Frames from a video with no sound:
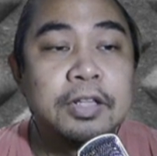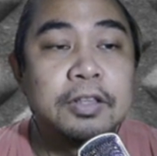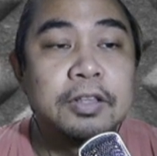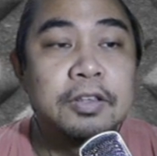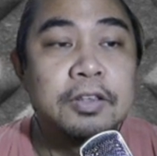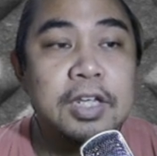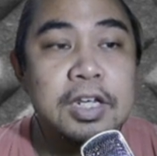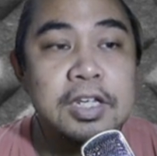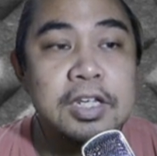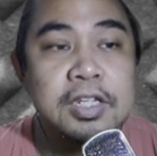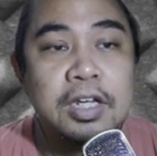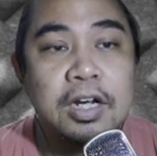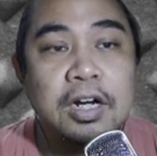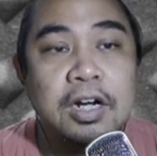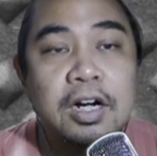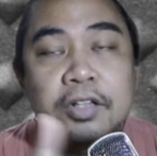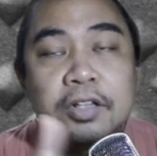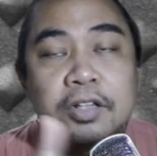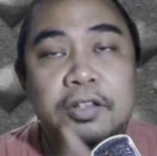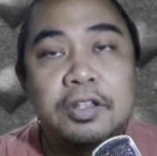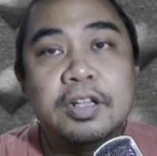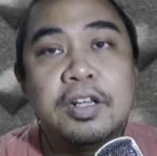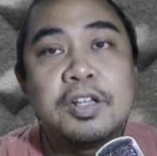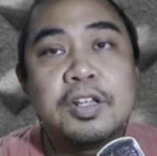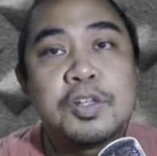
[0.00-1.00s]

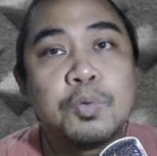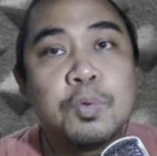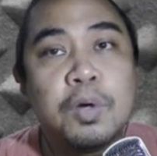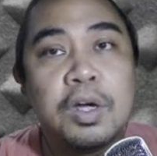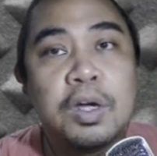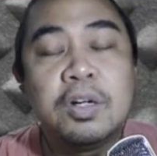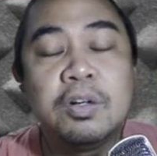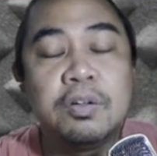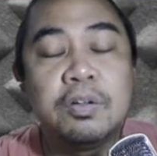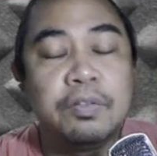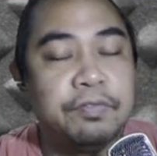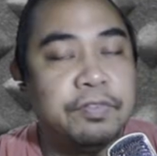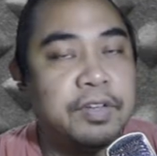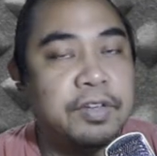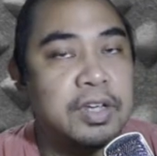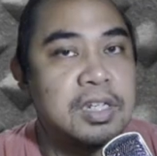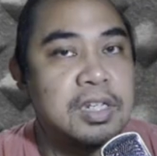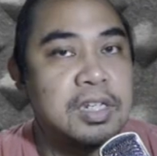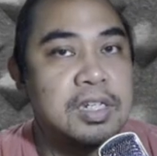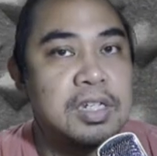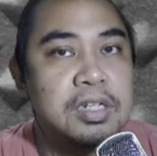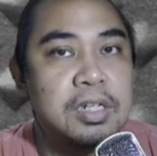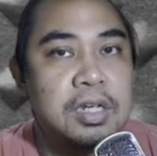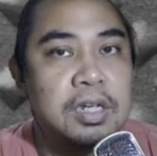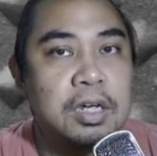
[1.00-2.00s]
Dishearten is one of
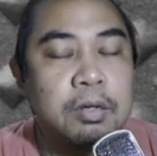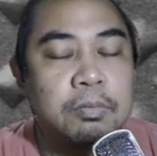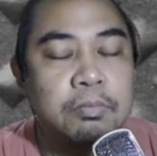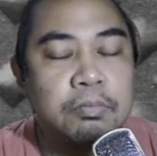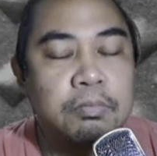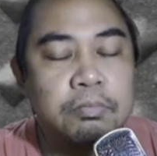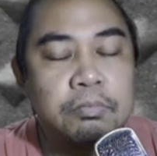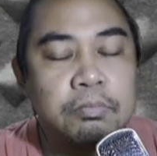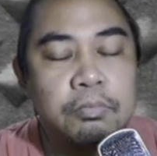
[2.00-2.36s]
his um,